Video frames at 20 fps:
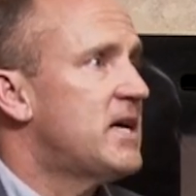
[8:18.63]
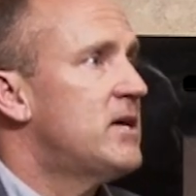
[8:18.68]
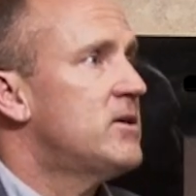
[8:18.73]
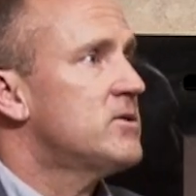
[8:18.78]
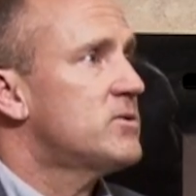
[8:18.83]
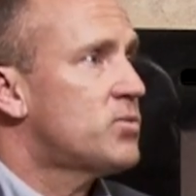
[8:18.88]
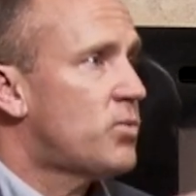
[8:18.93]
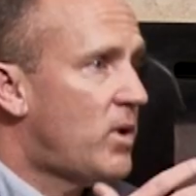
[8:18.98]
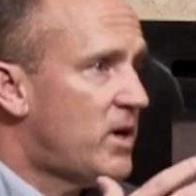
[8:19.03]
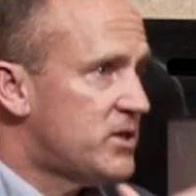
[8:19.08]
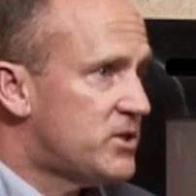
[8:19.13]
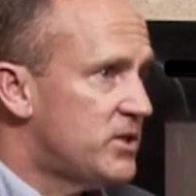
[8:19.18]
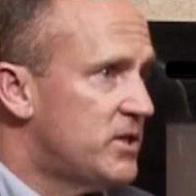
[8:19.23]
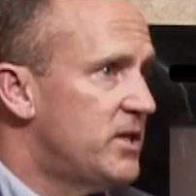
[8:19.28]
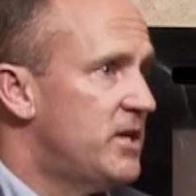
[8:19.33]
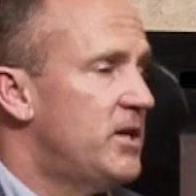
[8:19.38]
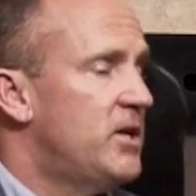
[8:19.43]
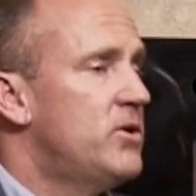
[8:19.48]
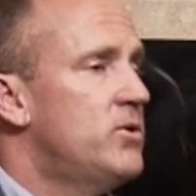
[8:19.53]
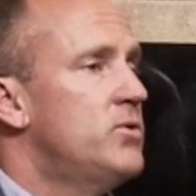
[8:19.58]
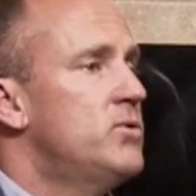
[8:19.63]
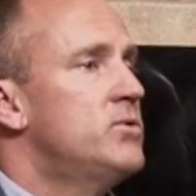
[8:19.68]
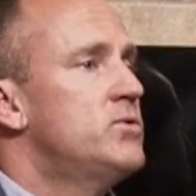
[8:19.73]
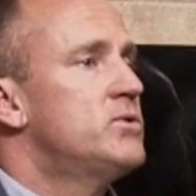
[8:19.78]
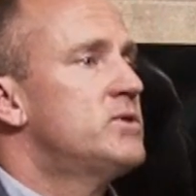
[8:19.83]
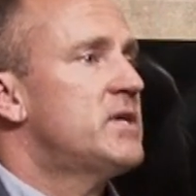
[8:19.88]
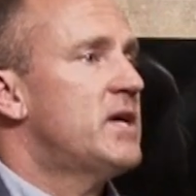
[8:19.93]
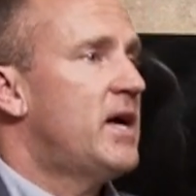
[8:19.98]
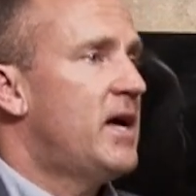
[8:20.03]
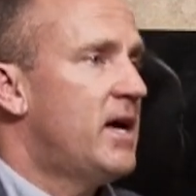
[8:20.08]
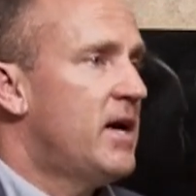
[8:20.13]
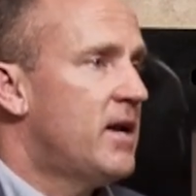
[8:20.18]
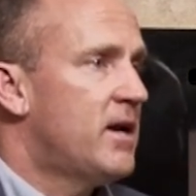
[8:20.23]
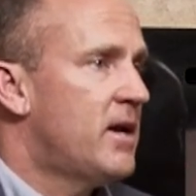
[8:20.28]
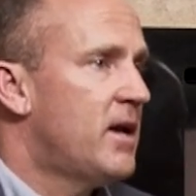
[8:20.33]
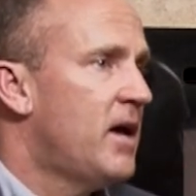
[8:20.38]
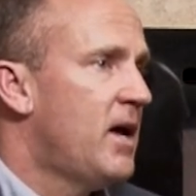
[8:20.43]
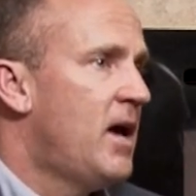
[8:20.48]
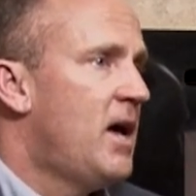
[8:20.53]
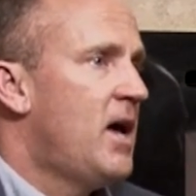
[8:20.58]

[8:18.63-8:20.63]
house watching the news, and